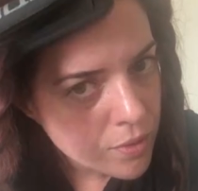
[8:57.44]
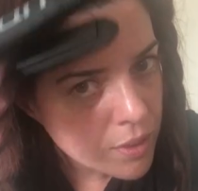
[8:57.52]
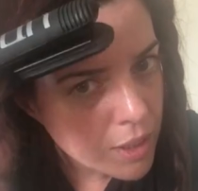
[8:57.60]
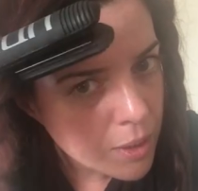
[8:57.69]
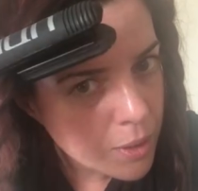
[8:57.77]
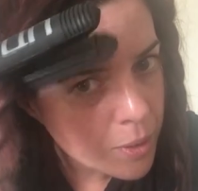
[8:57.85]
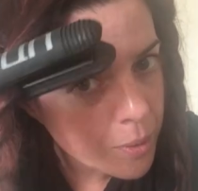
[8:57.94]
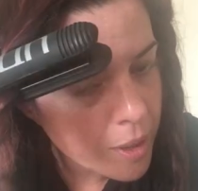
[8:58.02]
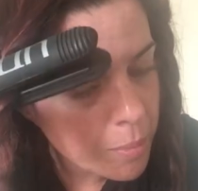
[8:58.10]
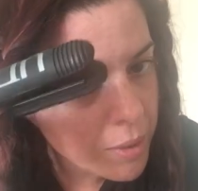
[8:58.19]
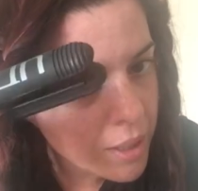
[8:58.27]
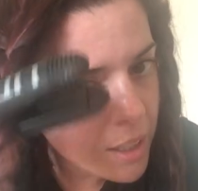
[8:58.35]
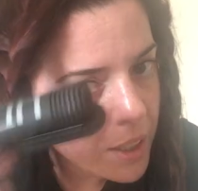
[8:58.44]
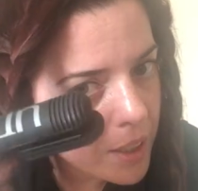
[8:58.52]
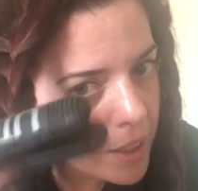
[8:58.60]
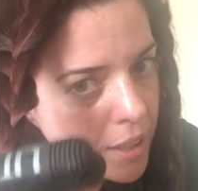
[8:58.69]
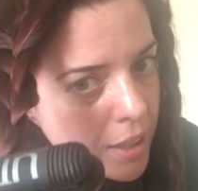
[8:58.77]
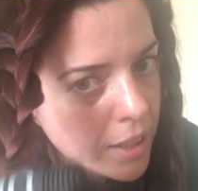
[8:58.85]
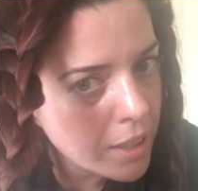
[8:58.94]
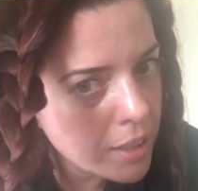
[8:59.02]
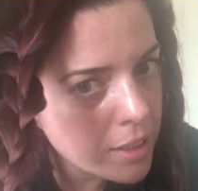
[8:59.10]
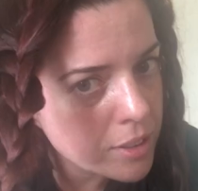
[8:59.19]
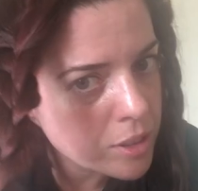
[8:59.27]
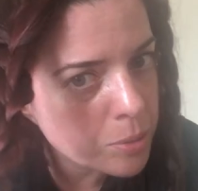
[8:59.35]
Get all the way up here,
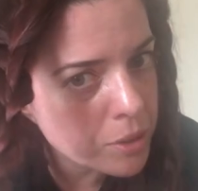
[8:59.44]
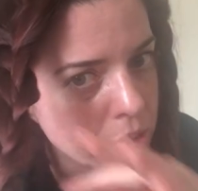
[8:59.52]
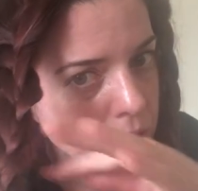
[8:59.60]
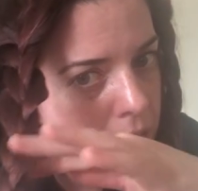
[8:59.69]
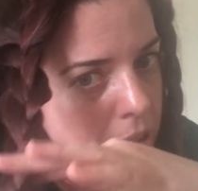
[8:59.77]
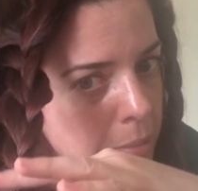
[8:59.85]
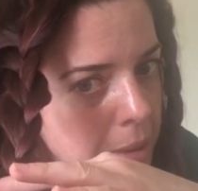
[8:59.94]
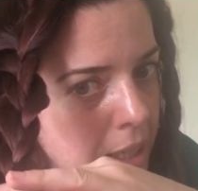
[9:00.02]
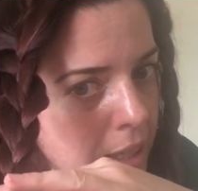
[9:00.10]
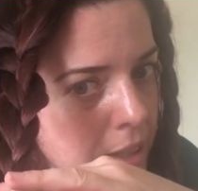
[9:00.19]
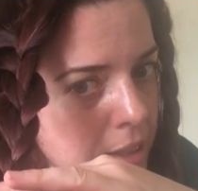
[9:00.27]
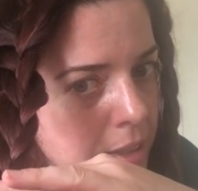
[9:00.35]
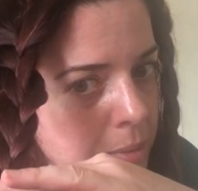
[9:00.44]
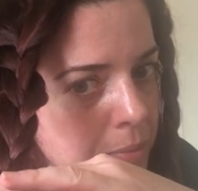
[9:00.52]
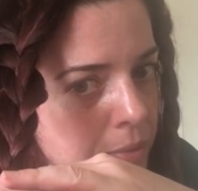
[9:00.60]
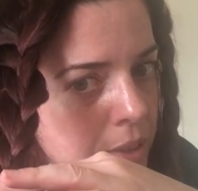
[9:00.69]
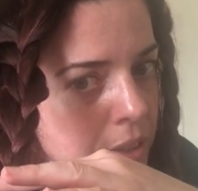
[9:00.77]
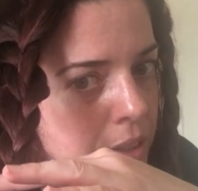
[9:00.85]
switch to the bottom.